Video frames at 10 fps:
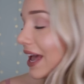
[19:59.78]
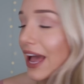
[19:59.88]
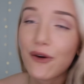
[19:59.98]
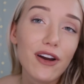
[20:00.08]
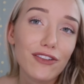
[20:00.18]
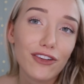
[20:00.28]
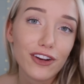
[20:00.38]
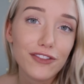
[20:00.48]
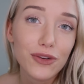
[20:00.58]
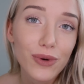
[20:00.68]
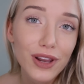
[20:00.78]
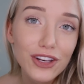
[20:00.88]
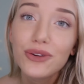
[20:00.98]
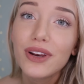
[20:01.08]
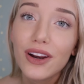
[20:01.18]
However, if you want
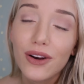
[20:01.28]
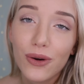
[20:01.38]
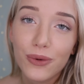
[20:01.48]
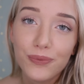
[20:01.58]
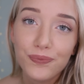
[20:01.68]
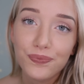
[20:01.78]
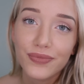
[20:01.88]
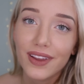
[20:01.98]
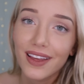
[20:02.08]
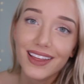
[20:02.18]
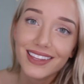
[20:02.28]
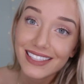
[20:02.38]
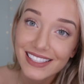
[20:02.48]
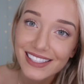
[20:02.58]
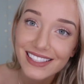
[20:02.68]
to do it at home,
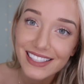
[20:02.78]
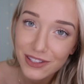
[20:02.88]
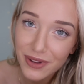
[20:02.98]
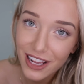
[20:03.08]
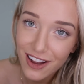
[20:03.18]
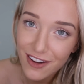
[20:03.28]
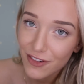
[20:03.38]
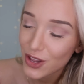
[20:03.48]
this is what I got for